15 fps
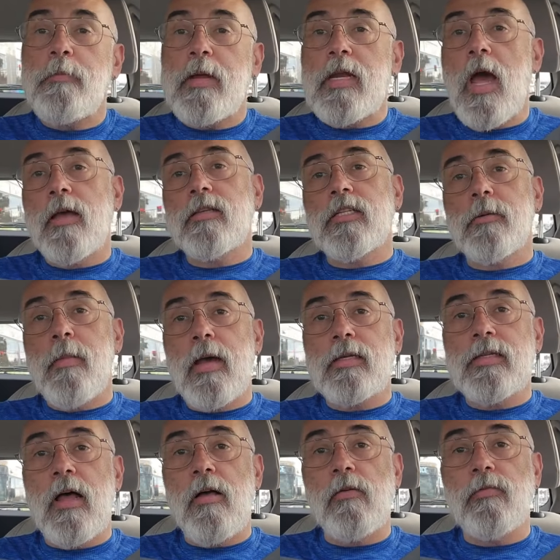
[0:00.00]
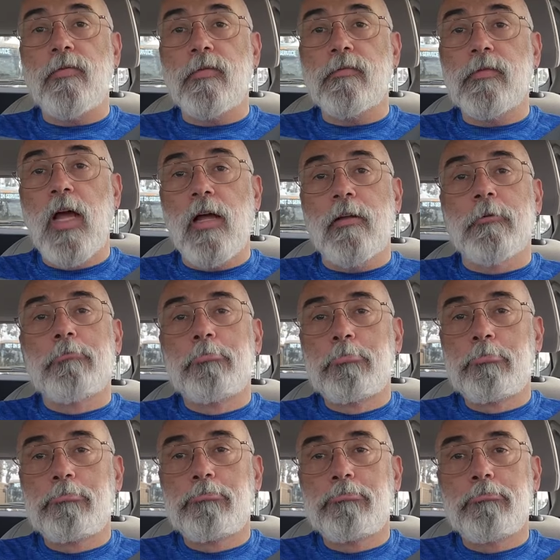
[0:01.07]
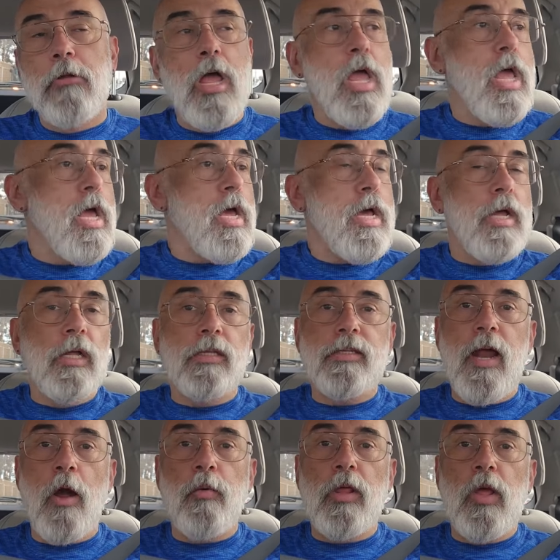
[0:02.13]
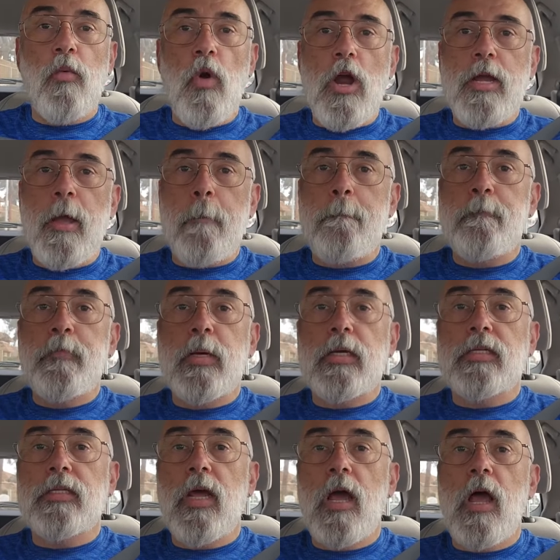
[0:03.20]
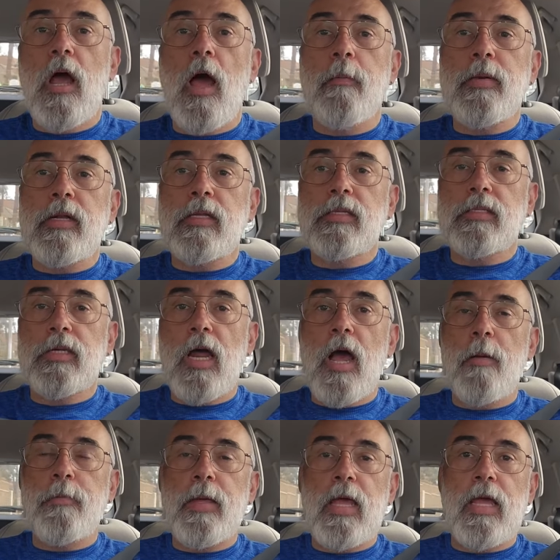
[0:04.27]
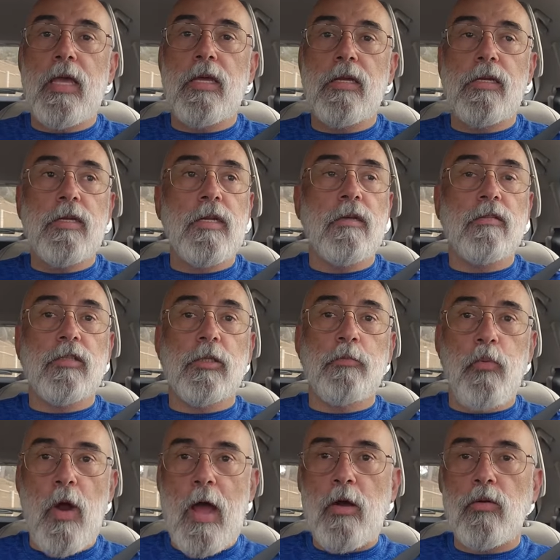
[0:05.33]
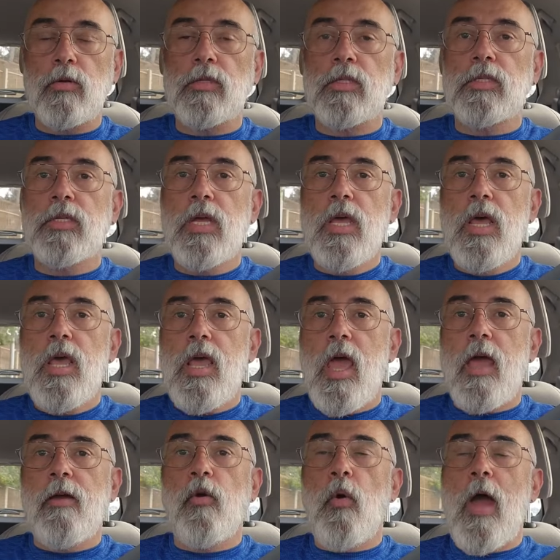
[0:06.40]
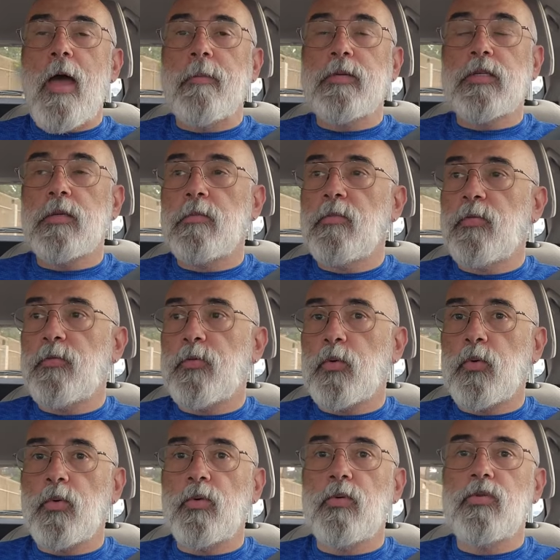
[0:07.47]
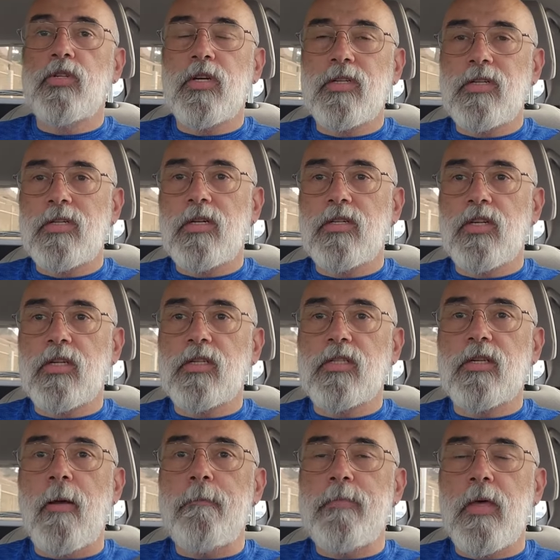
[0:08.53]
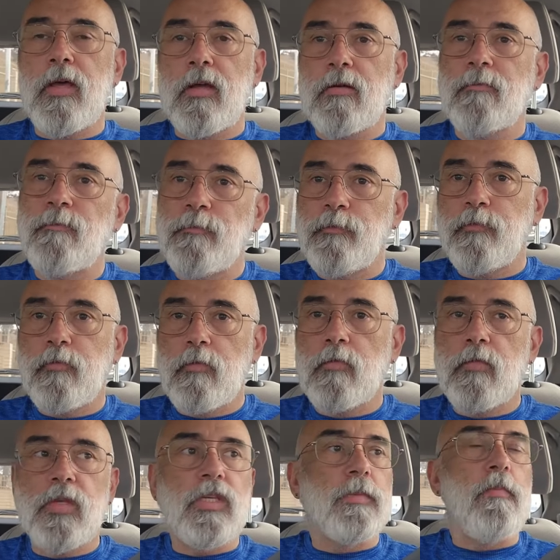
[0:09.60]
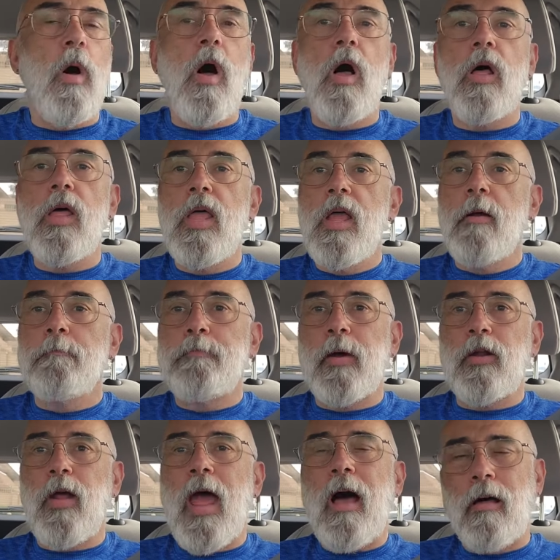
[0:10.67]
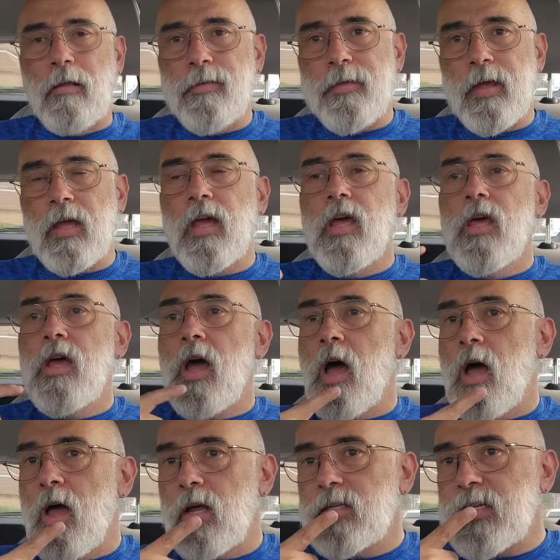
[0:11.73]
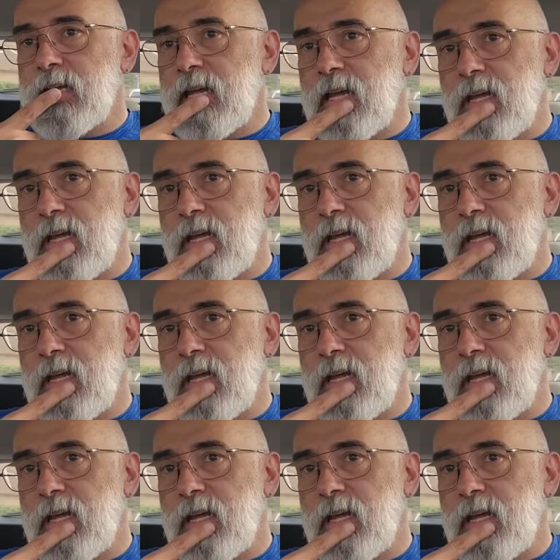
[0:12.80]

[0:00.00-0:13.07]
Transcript: to be nice to myself. It's not really working, but I'm gonna stop in Sprouts and grab some food, just something small but healthy to